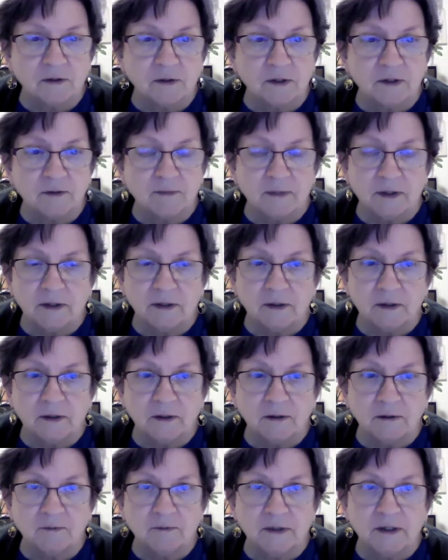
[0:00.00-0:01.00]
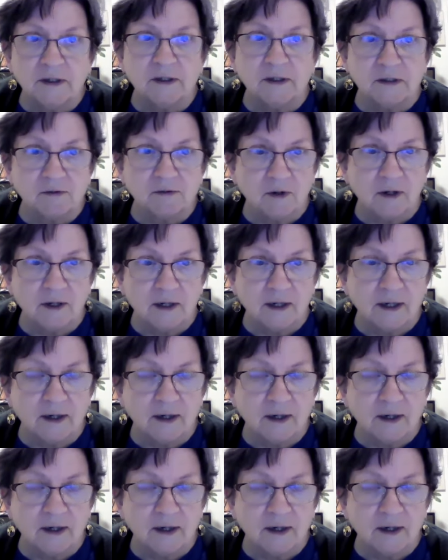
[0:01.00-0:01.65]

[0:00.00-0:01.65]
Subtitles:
the Mideast right